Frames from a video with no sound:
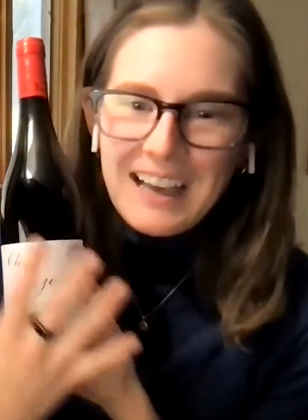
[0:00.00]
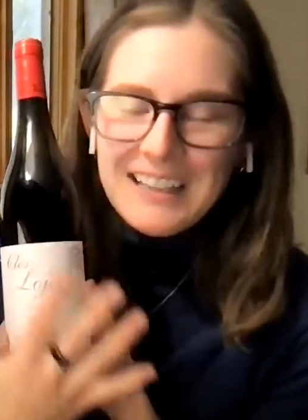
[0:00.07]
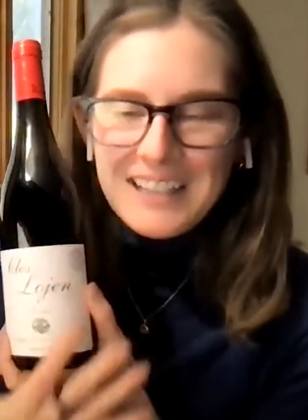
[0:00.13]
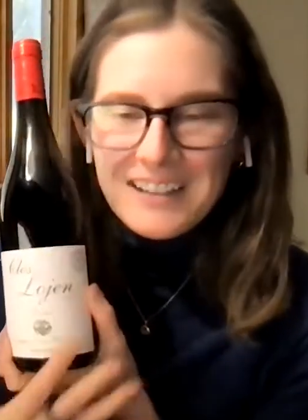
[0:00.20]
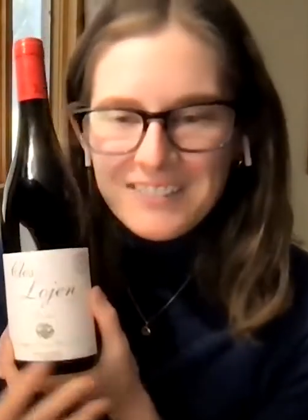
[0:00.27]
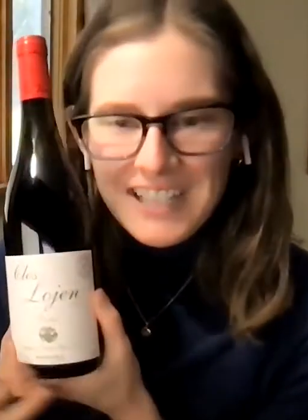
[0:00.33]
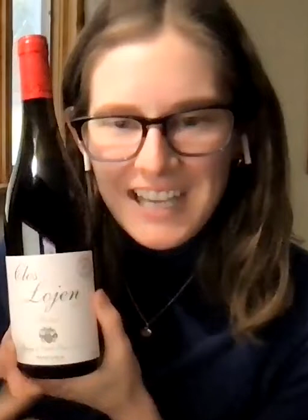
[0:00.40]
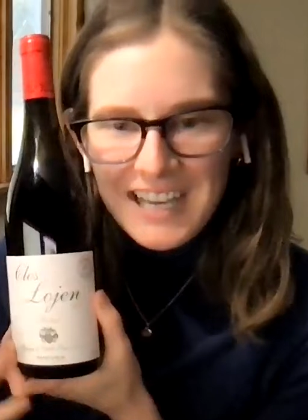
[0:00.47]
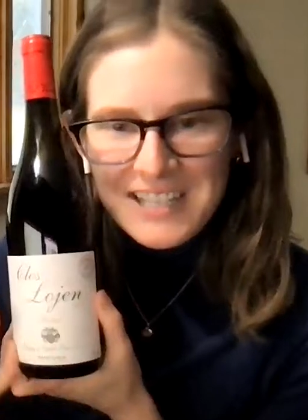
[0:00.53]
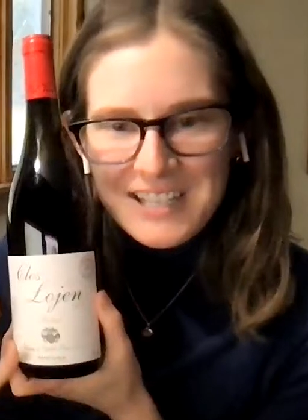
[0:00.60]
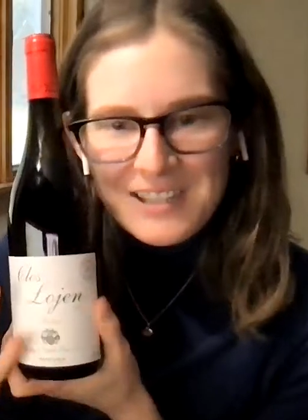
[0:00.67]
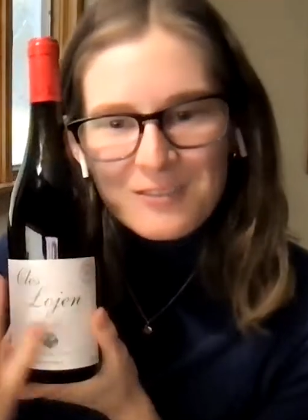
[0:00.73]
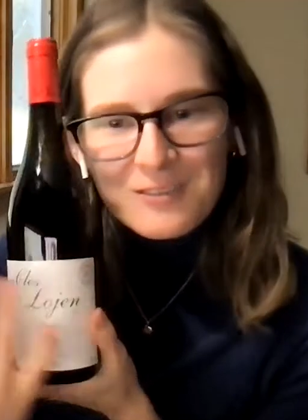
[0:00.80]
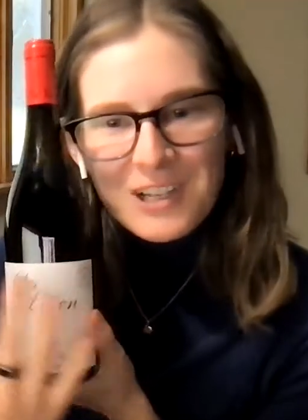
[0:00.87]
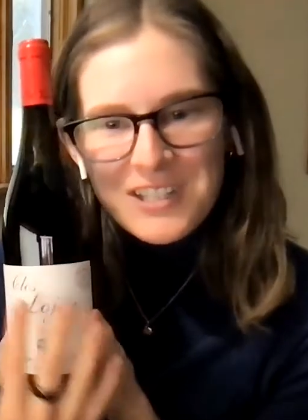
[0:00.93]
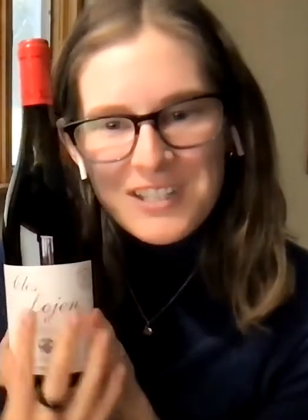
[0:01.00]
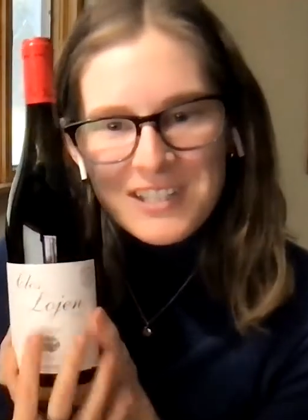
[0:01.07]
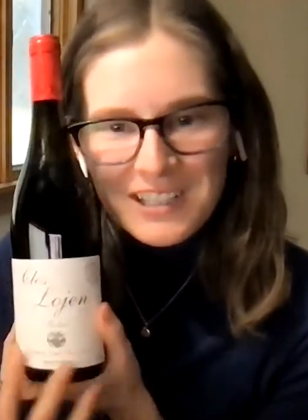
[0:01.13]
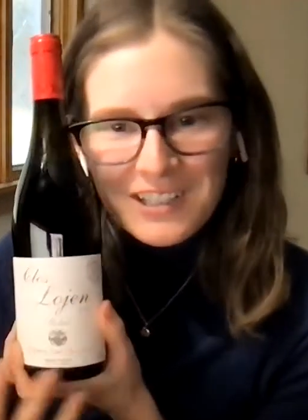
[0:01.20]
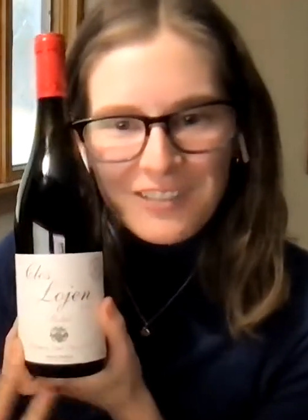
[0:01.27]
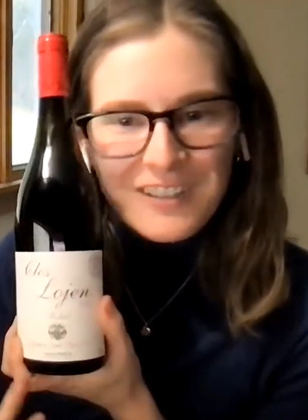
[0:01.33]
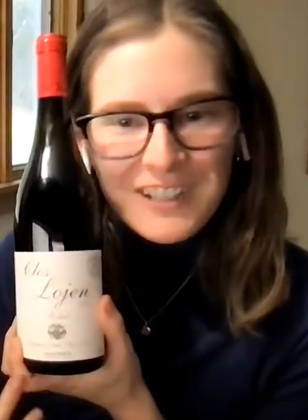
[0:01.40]
it definitely has the
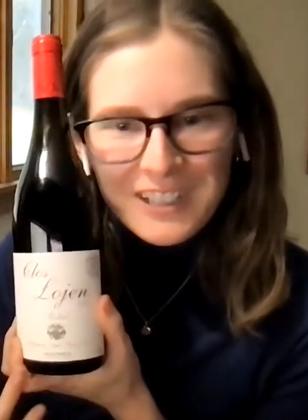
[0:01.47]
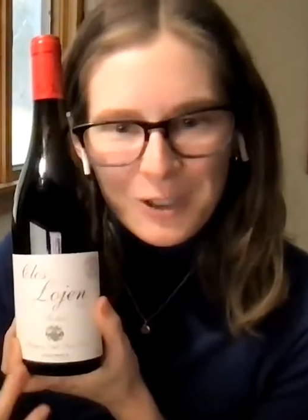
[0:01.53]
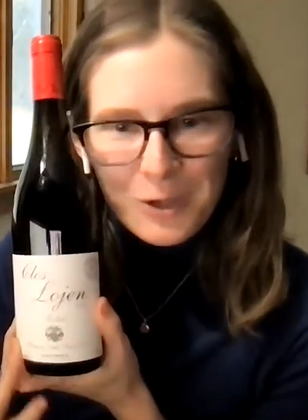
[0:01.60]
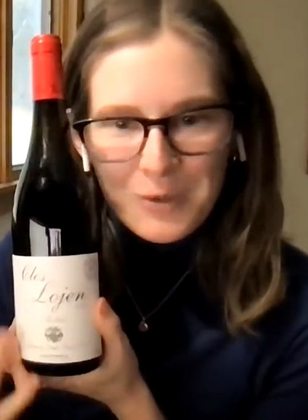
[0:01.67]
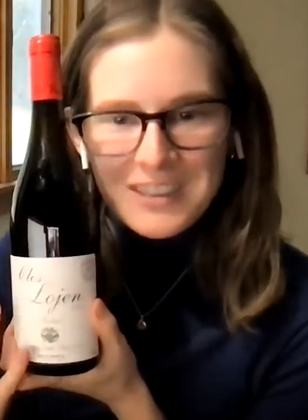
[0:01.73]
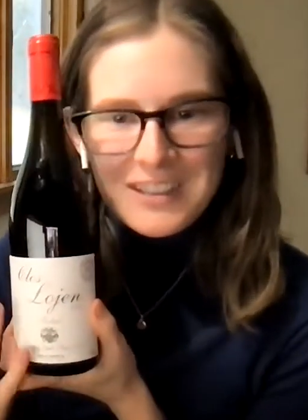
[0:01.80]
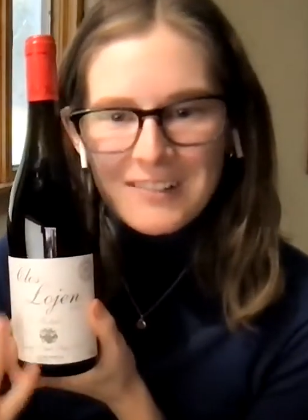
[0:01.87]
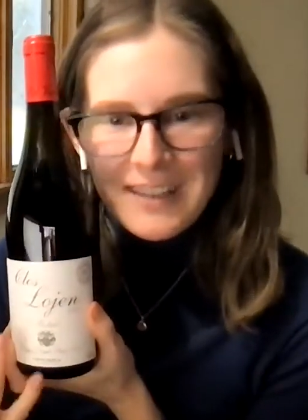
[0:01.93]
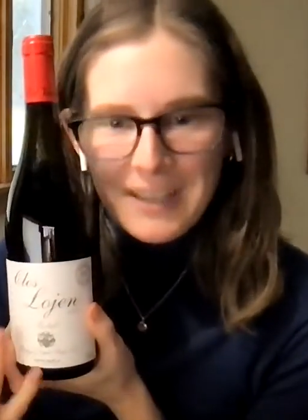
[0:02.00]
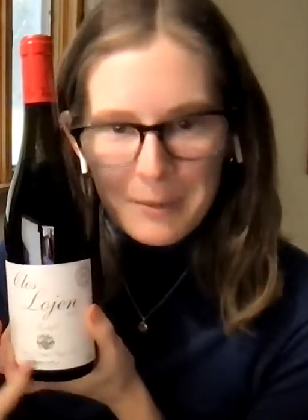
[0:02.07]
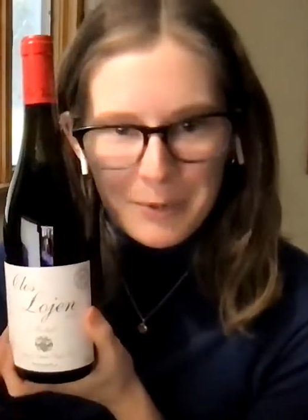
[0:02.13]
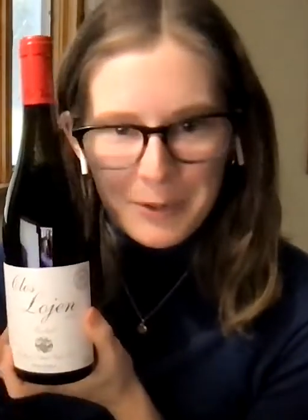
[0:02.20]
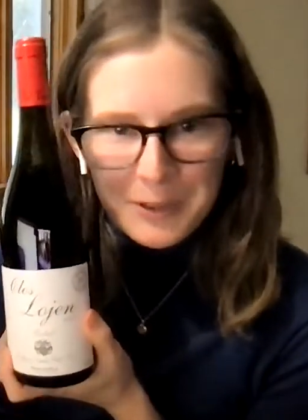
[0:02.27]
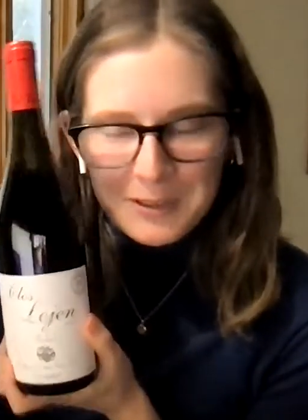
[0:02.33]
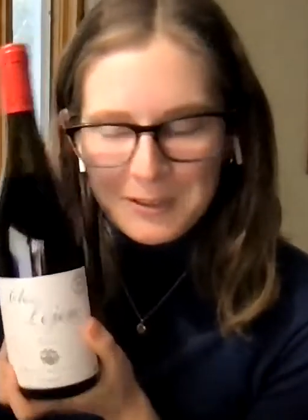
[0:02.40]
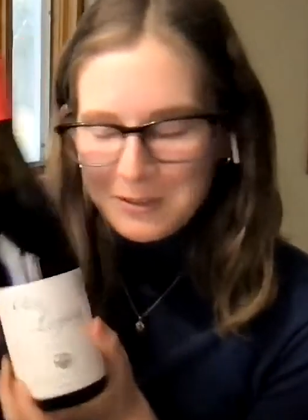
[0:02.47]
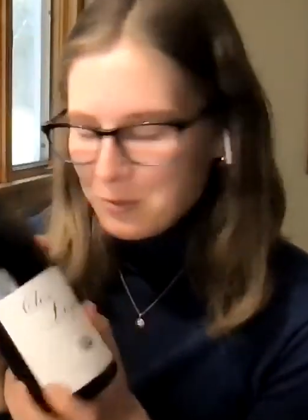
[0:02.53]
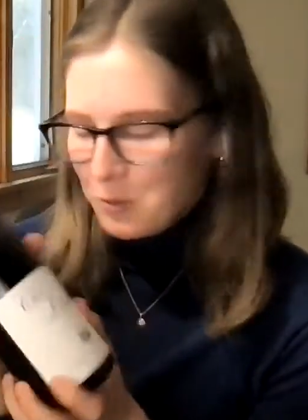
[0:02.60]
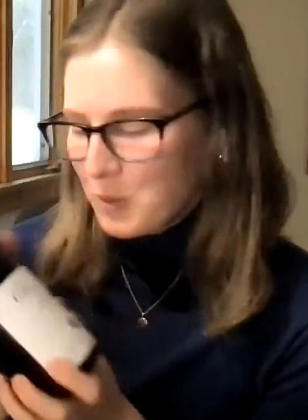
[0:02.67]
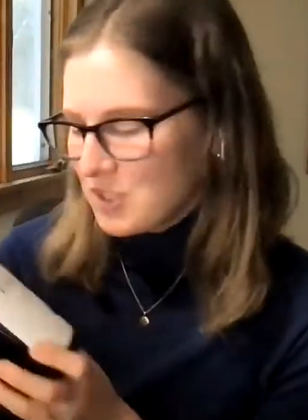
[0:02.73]
rustic feel with the label,